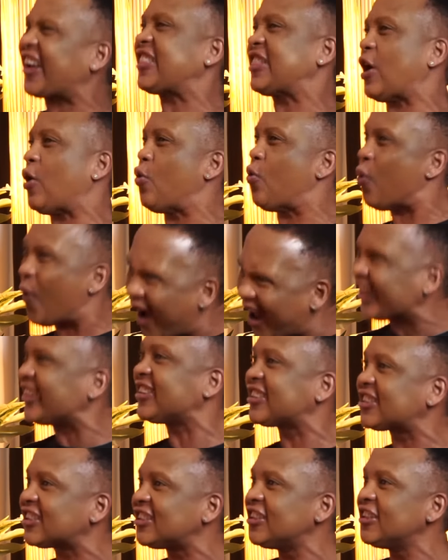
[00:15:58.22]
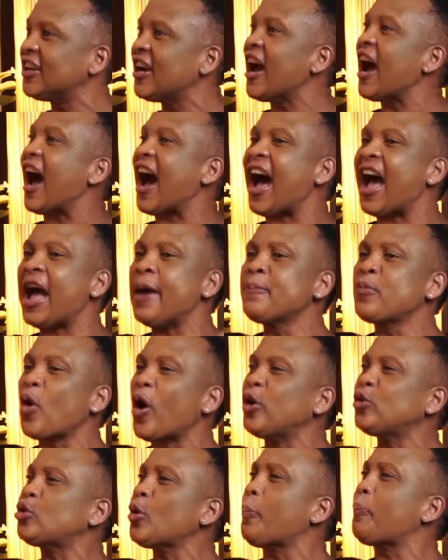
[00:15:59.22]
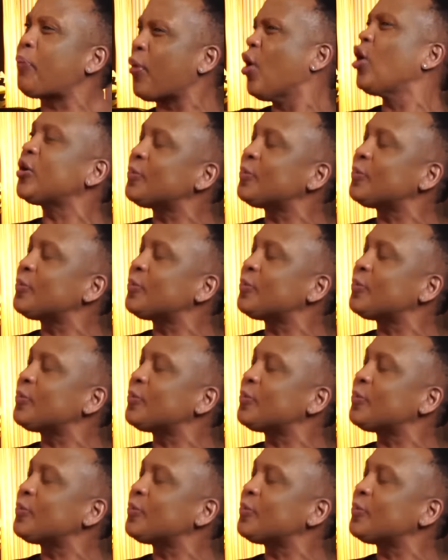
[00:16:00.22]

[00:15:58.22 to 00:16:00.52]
they want. I am going to put